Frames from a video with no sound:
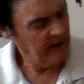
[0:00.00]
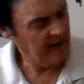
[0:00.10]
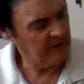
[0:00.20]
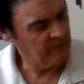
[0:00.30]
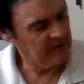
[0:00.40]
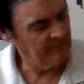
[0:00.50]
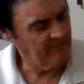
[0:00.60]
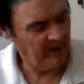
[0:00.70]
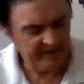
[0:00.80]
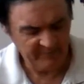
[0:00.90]
And we
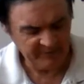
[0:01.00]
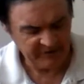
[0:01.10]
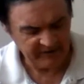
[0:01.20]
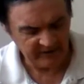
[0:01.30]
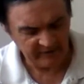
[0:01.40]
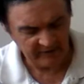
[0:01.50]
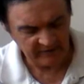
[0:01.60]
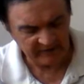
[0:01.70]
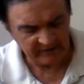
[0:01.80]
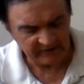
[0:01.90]
combine them together,
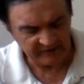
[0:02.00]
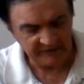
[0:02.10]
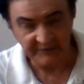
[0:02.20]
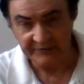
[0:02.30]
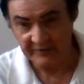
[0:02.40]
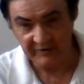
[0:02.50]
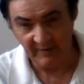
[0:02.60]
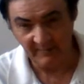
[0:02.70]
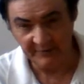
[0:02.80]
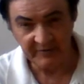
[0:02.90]
and it gives us this
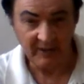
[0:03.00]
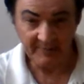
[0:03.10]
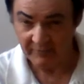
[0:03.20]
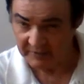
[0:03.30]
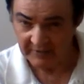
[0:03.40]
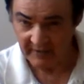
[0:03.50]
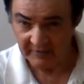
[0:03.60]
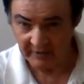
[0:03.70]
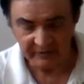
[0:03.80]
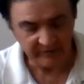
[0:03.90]
double stop, which sounds
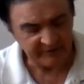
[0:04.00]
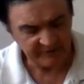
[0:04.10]
like this.